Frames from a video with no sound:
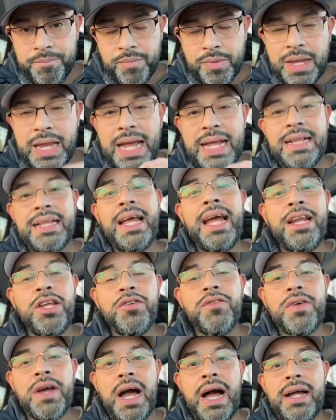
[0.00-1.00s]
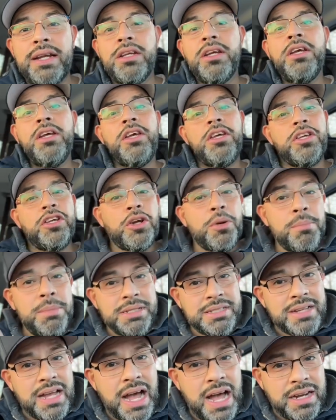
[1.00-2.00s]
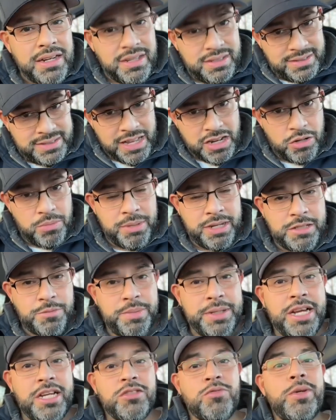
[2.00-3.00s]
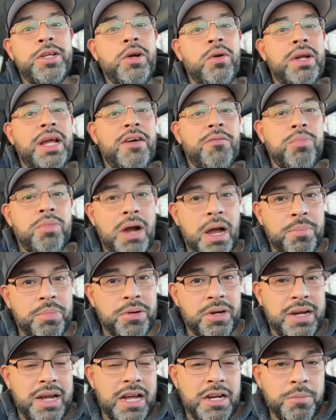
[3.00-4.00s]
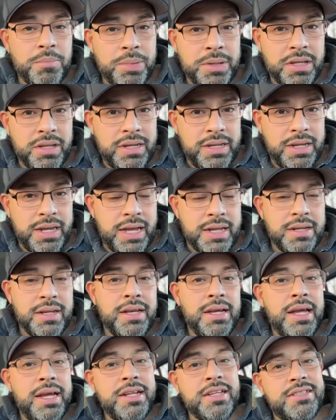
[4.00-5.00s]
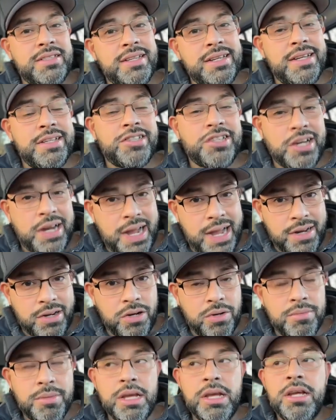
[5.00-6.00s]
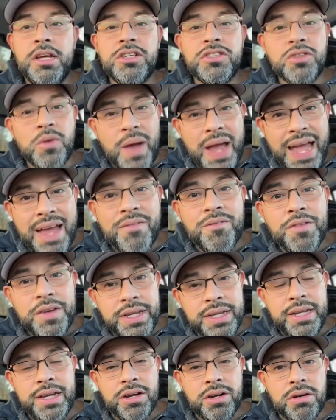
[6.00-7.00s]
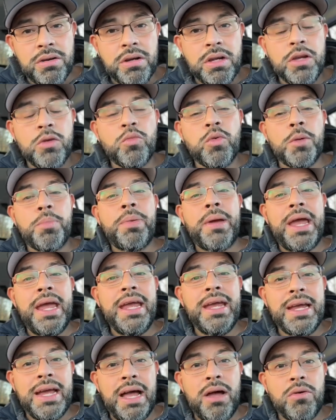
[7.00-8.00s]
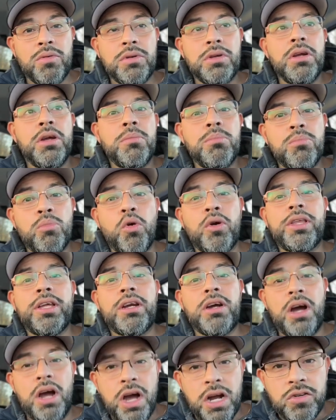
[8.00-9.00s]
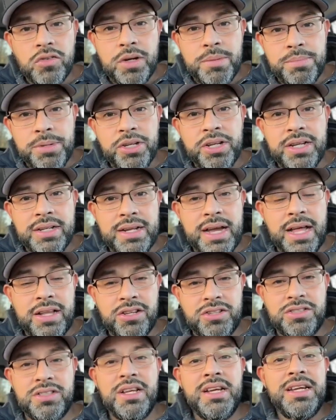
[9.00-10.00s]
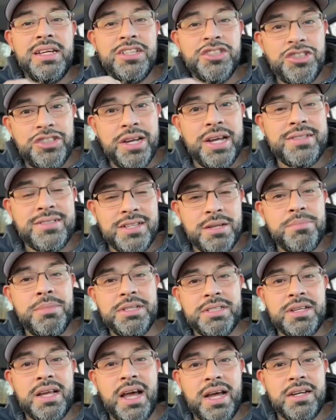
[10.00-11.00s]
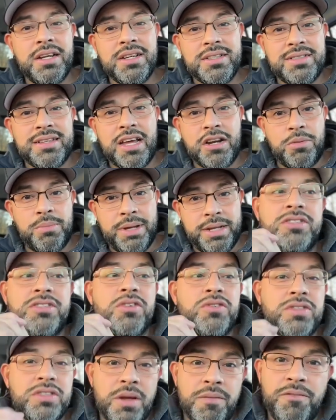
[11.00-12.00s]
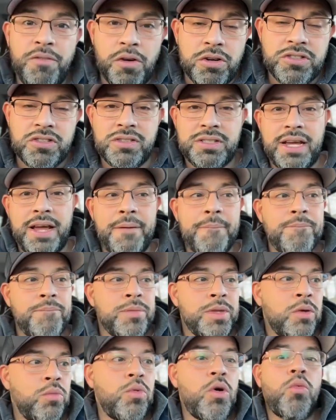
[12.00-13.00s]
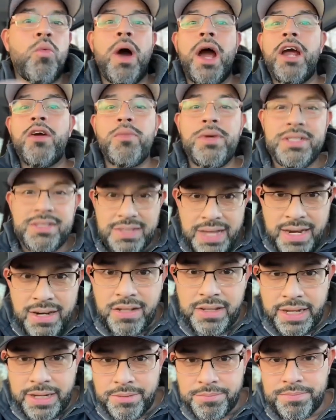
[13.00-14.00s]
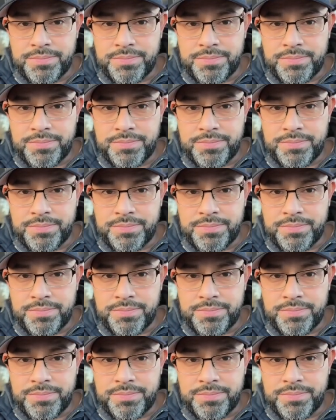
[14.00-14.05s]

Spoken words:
And then you've got your misconduct settlements because we don't have proper accountability yet in the city of Chicago. So every year we're paying out more than $100 million just in misconduct settlement. some folks will say, well, why are we settling?